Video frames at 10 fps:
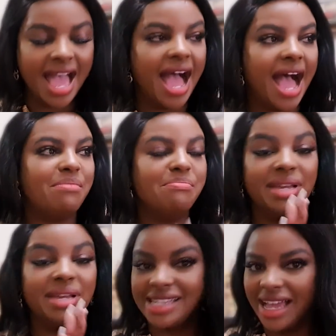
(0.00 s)
i'm
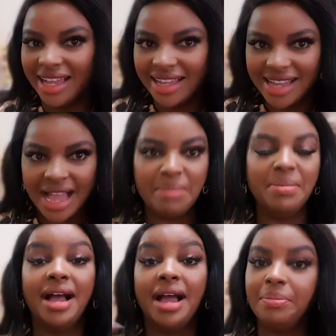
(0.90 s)
better I'm
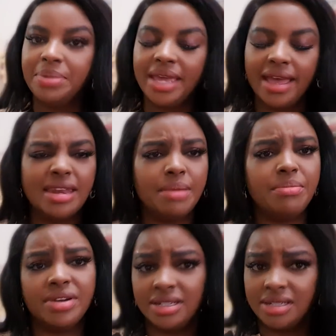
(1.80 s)
happier and I'm
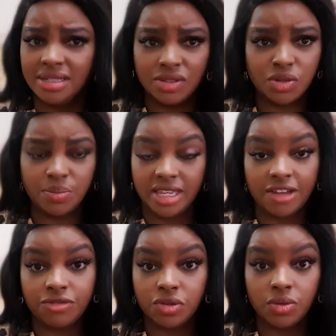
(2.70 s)
ready to be here
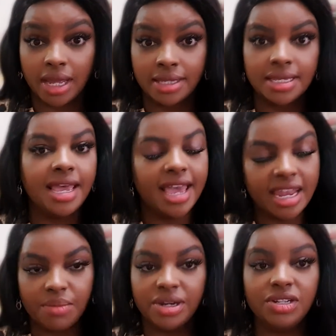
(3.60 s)
for you guys and
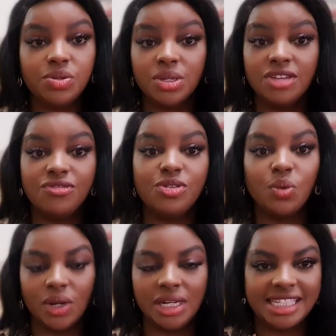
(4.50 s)
I'm ready to give you
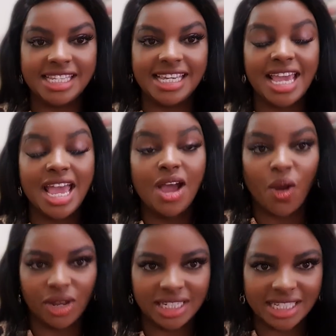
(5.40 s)
quality
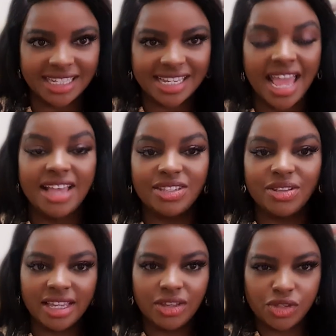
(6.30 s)
content. So
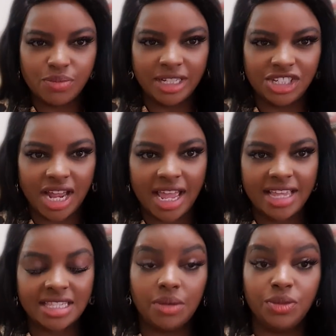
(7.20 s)
thank you so much
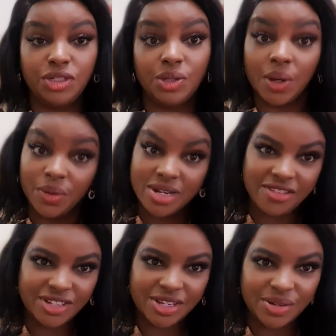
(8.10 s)
guys. I wish you a good
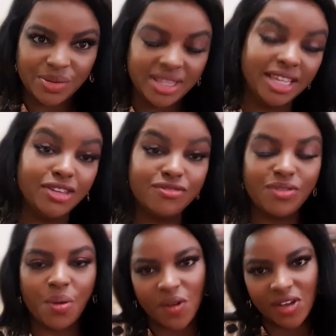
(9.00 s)
afternoon. Thank you
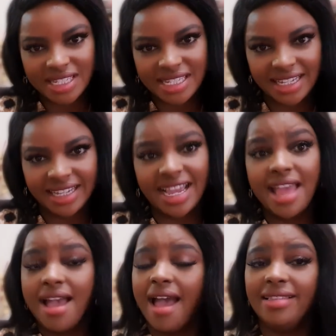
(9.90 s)
for watching.
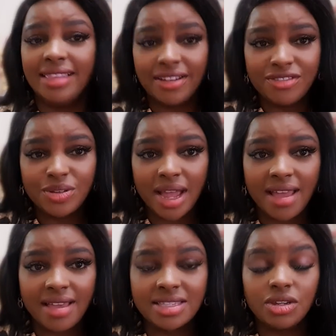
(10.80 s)
I love you
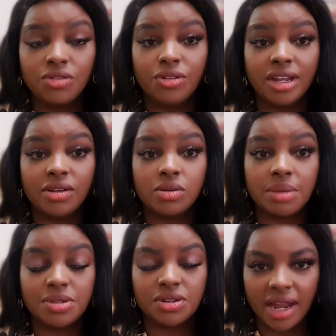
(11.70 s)
guys. Don't forget to
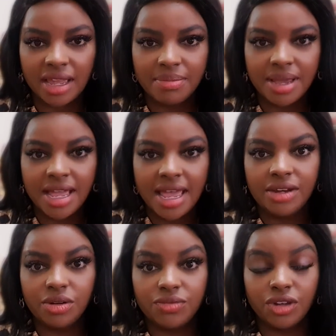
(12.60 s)
subscribe and
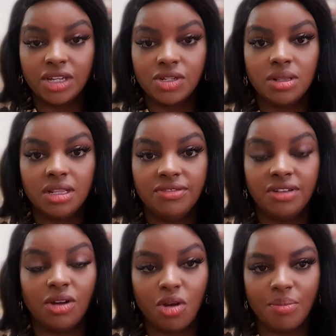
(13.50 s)
don't forget to leave a
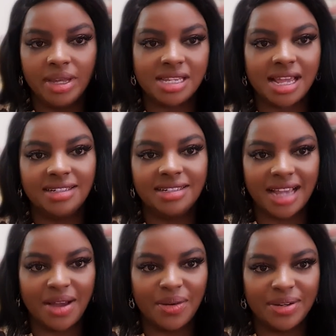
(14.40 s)
comment
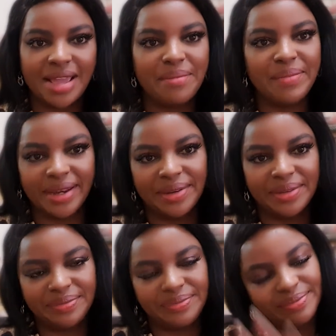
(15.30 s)
down below.
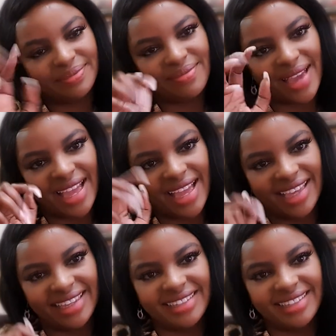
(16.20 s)
Bye.